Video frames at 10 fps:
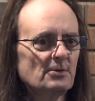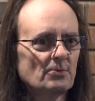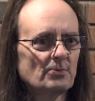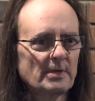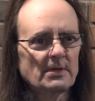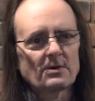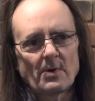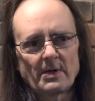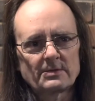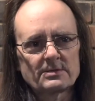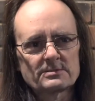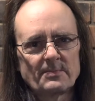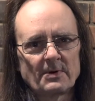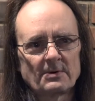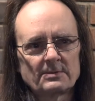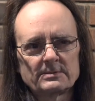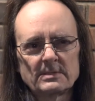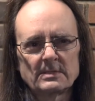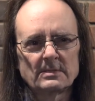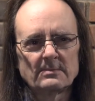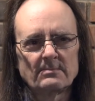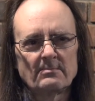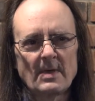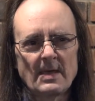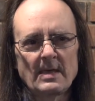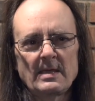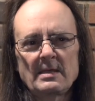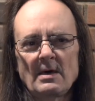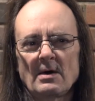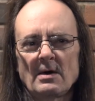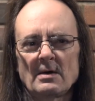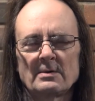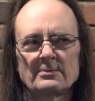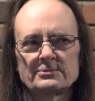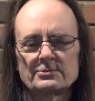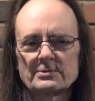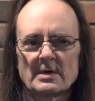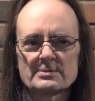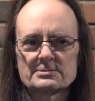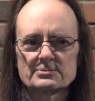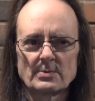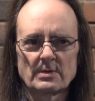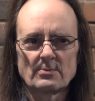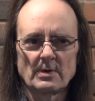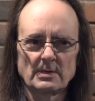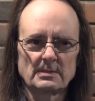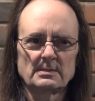we acquired this boat in May of 2021.